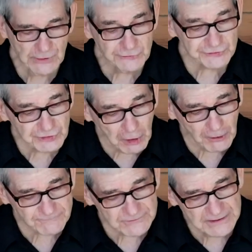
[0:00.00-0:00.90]

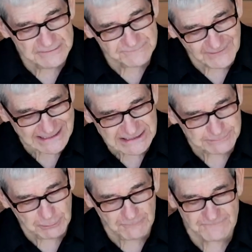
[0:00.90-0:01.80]
Soft,
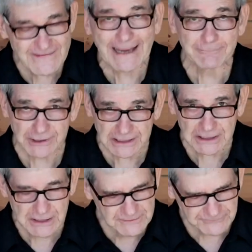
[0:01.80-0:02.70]
flexible fabric
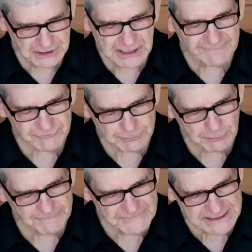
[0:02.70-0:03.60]
for a
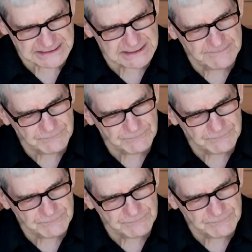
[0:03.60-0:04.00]
comfortable fit.